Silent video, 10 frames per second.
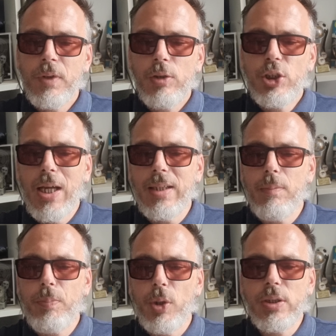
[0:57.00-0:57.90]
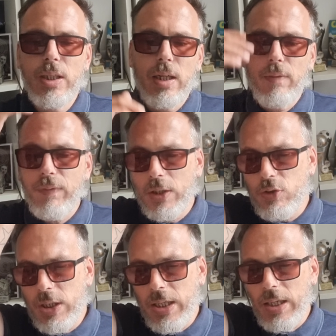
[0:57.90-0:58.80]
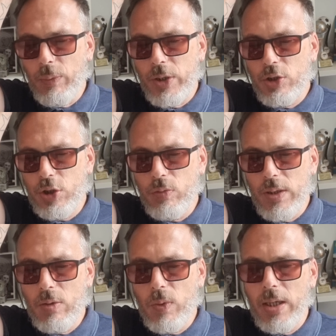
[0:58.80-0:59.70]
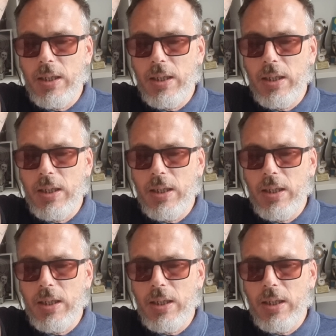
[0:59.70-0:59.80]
Cheltenham booked a victory with a 2-0 win